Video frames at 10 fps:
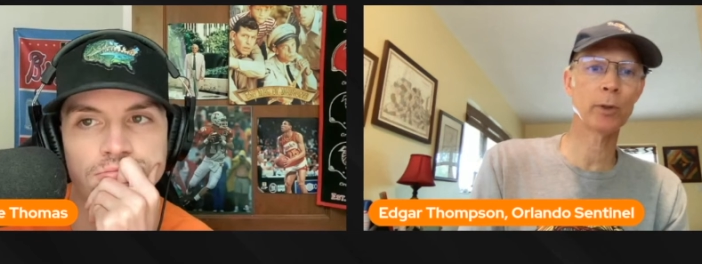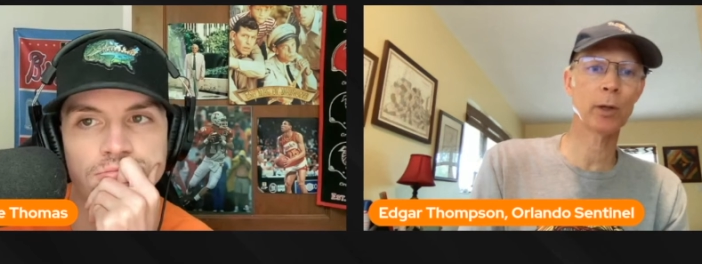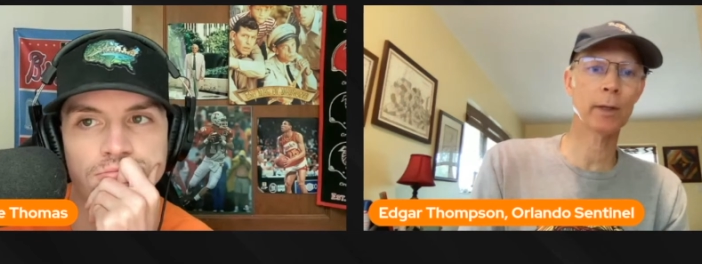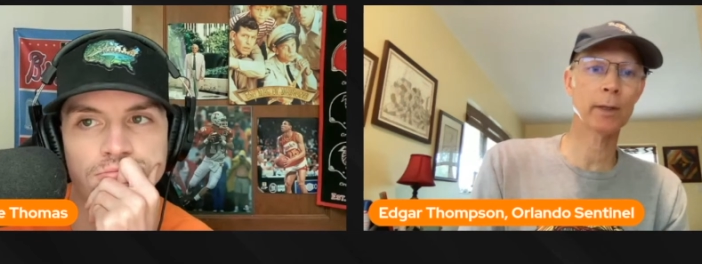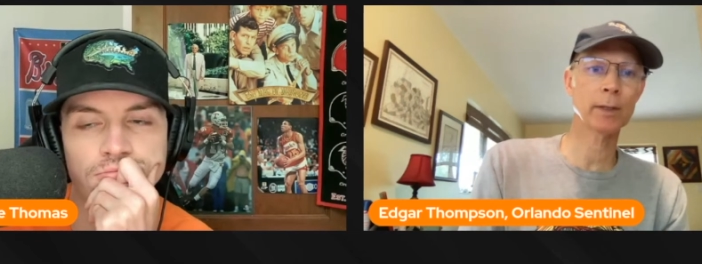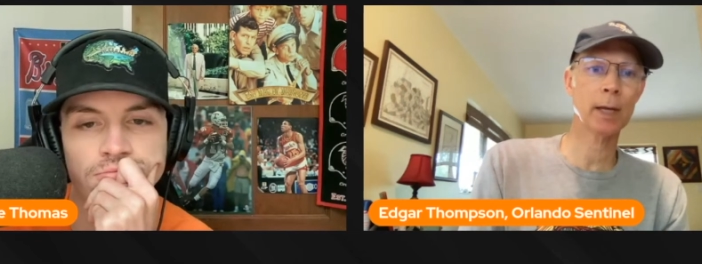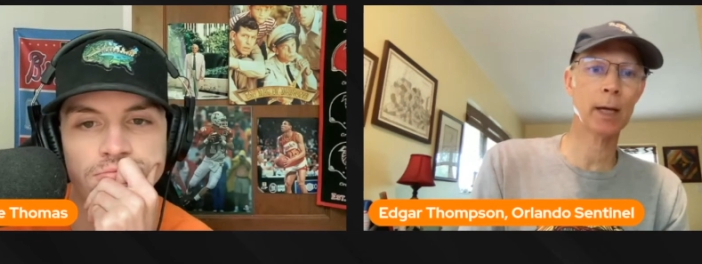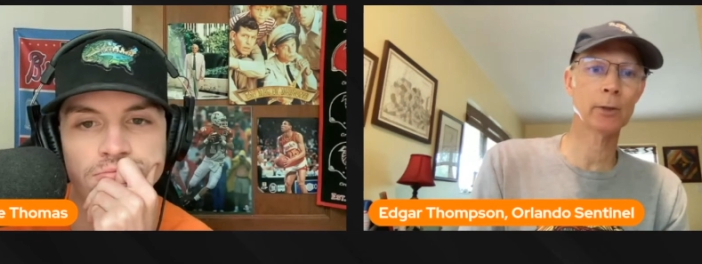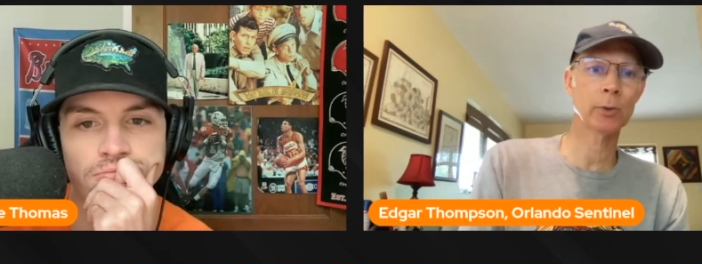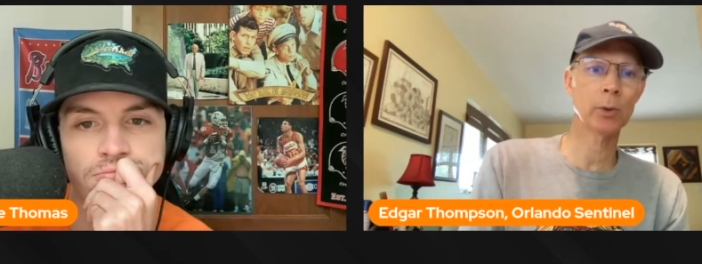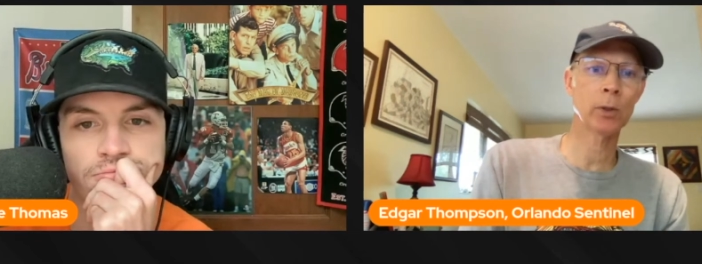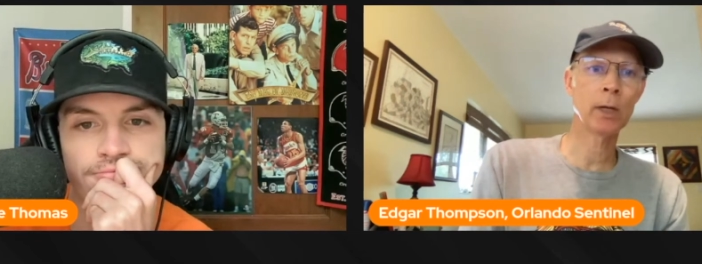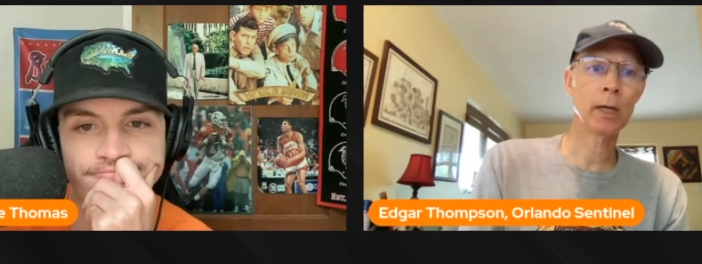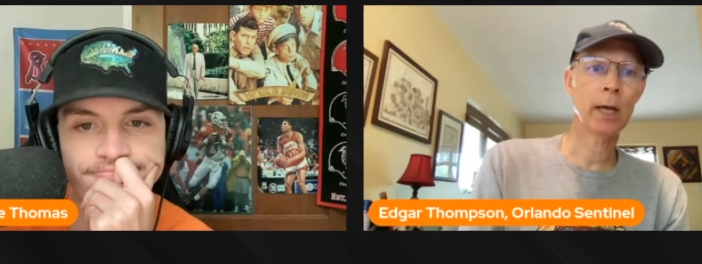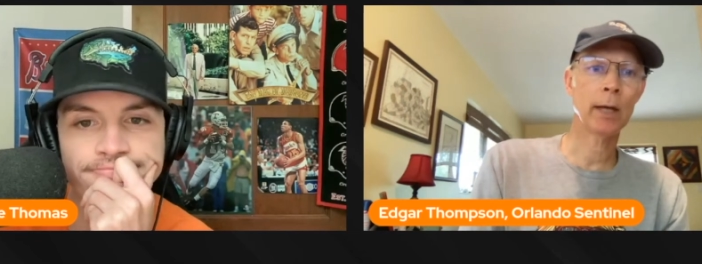Speaker 1: look at the schedule
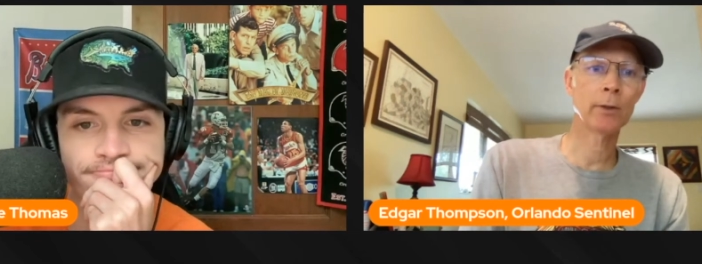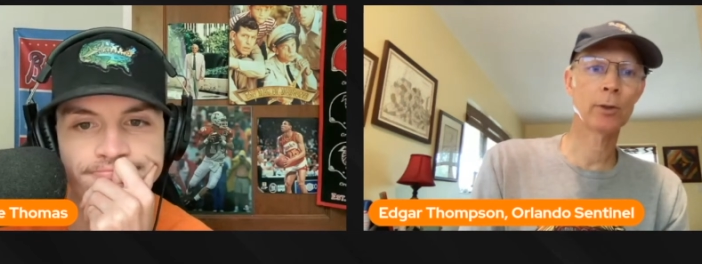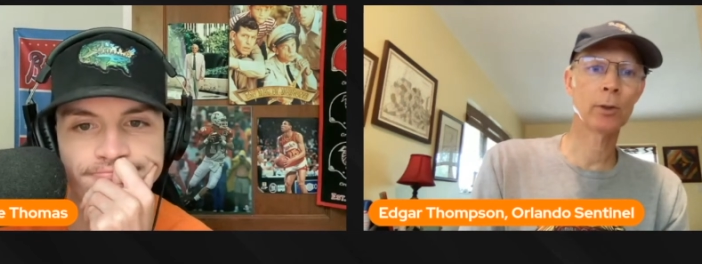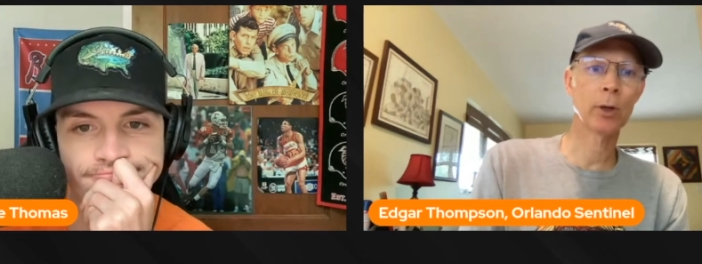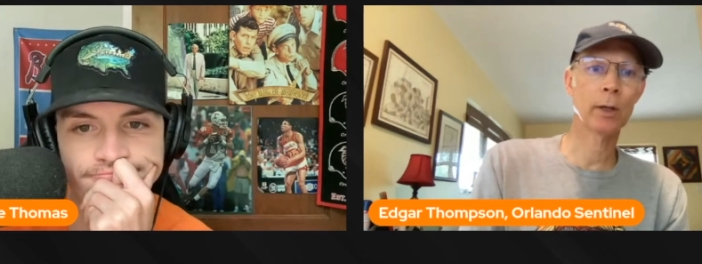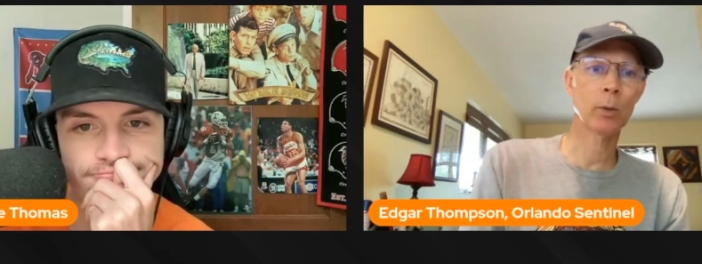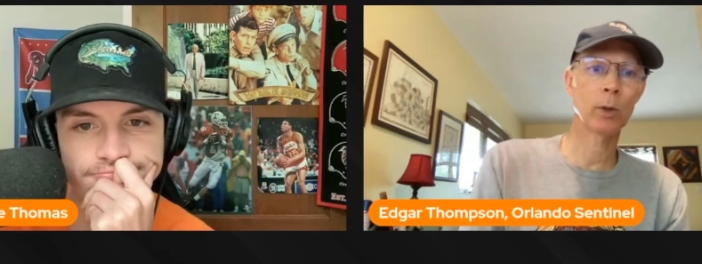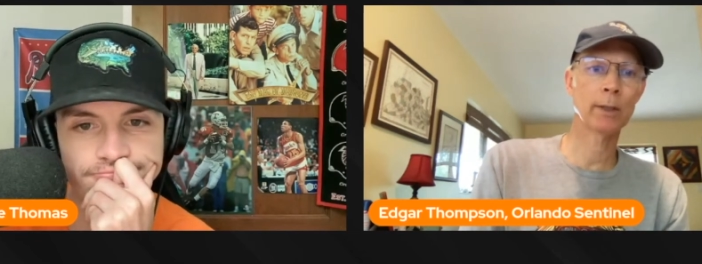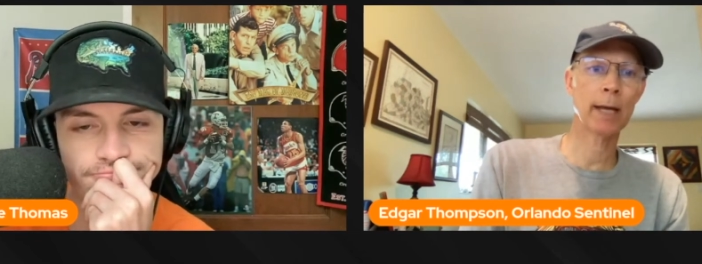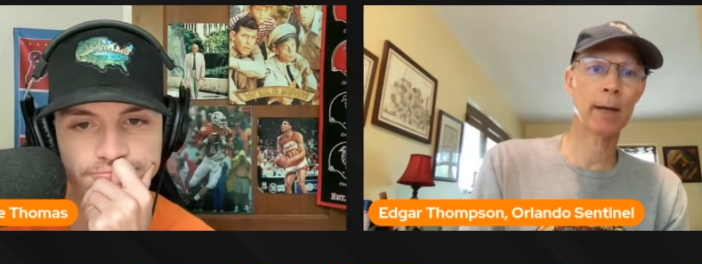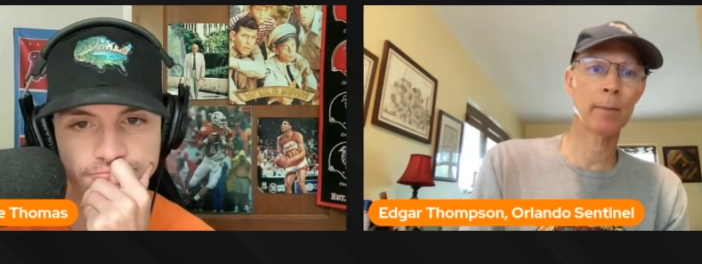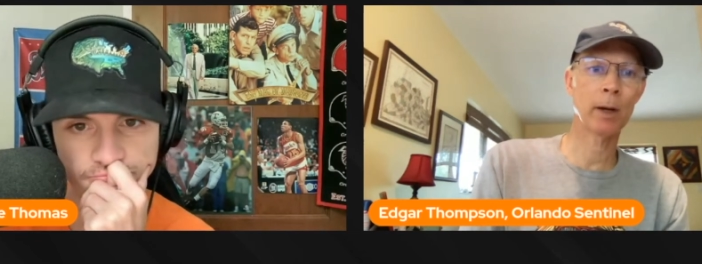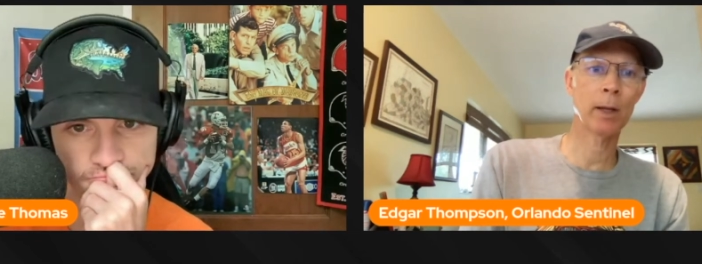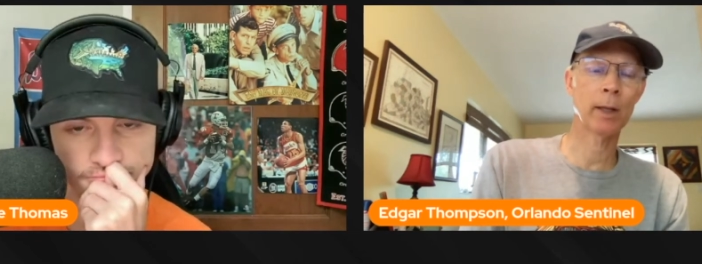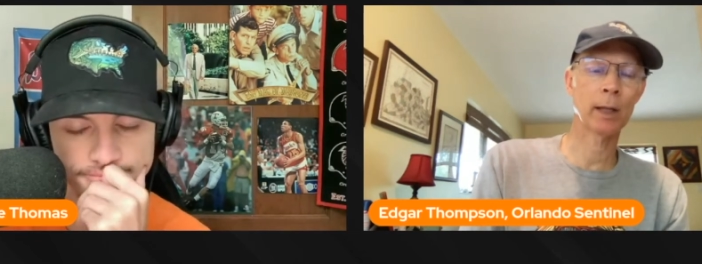mm-hmm. and look at what Dan
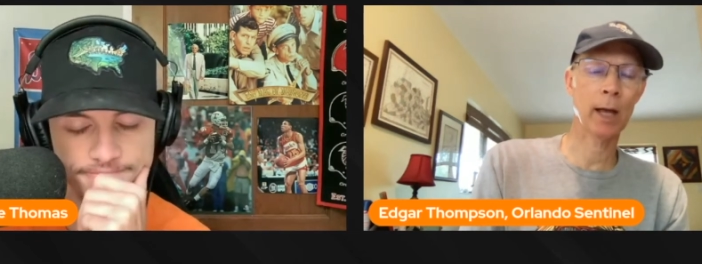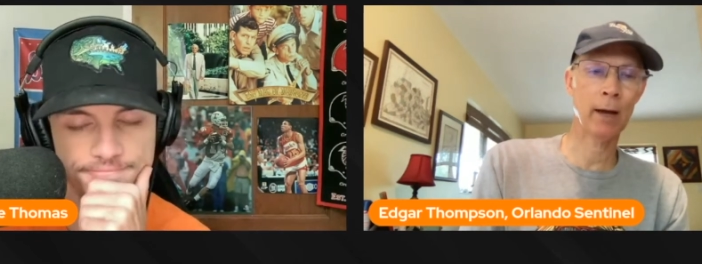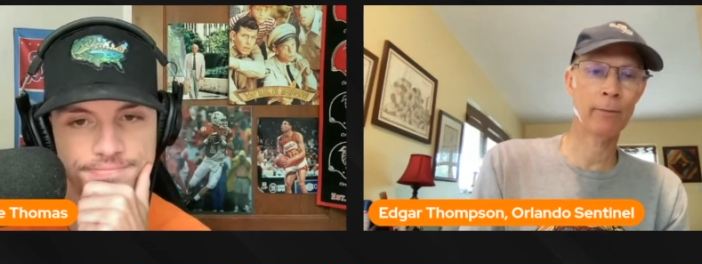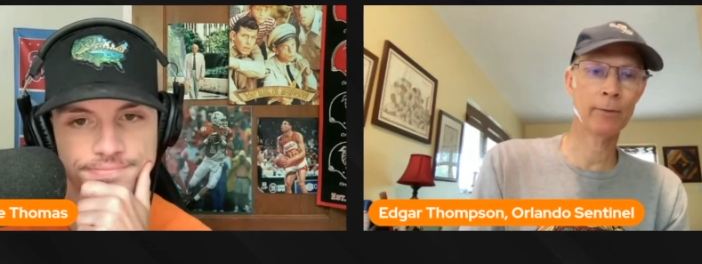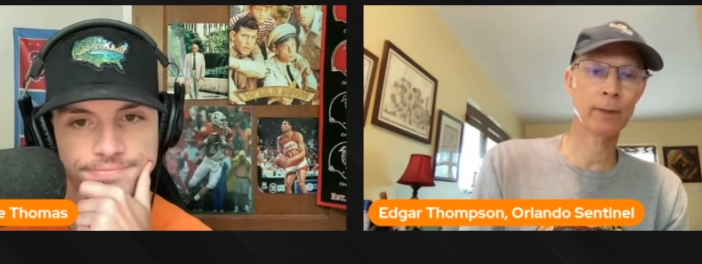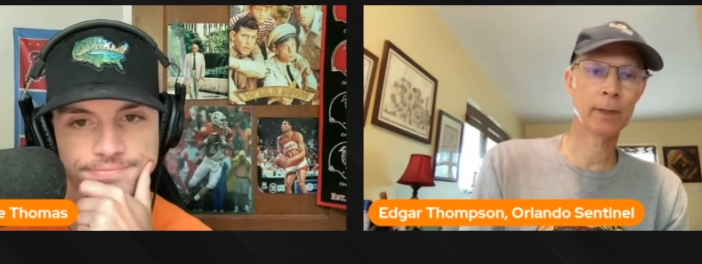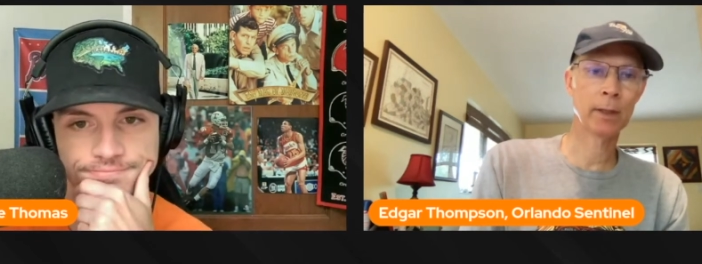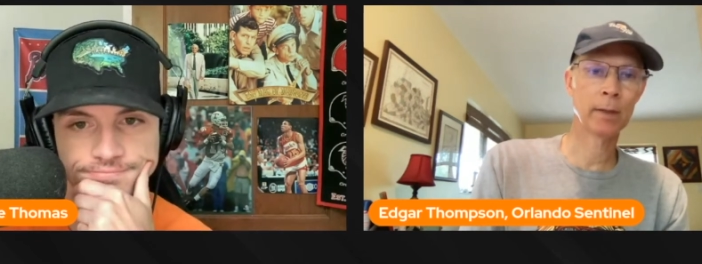Mullen left